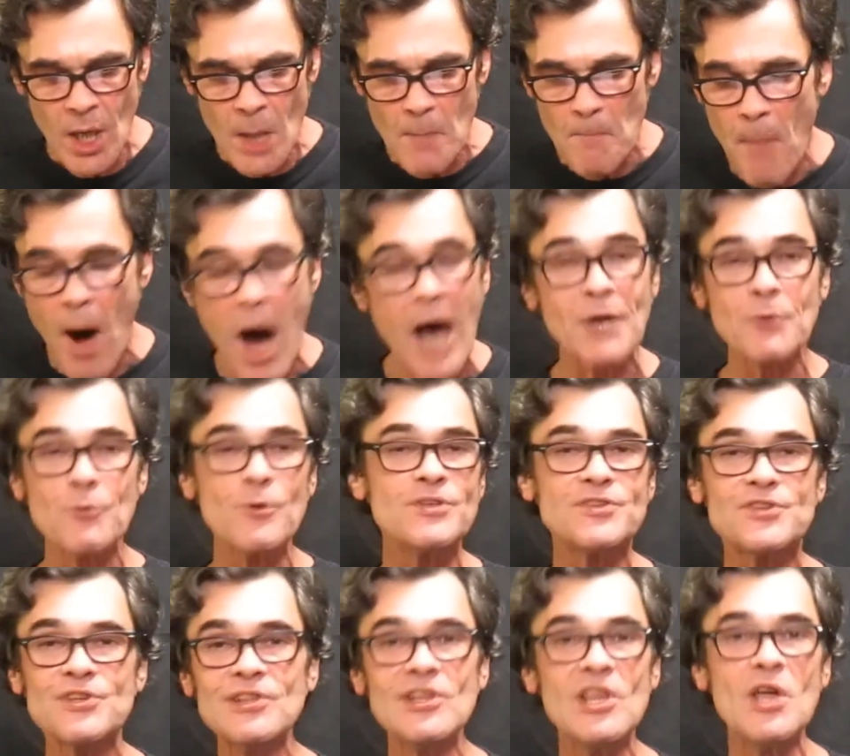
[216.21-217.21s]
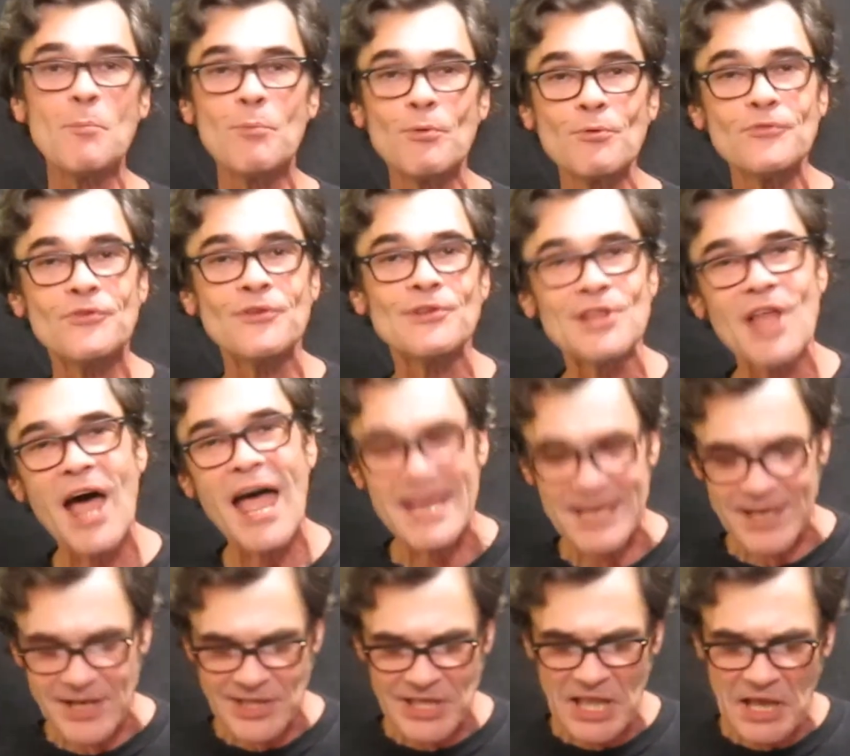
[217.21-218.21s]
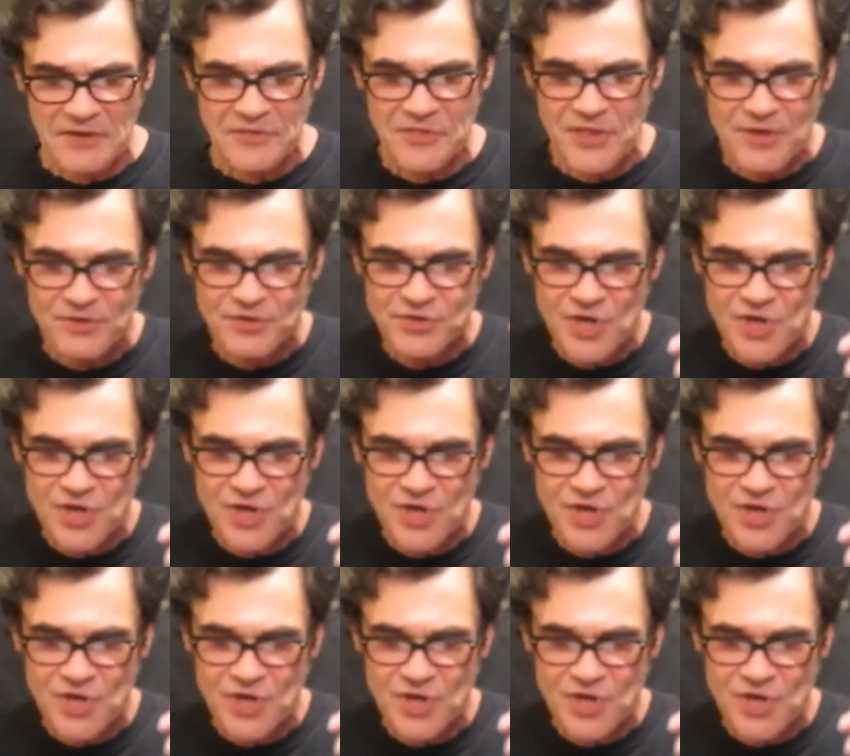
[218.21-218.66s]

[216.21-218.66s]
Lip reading: Moderates and liberals alike cluck their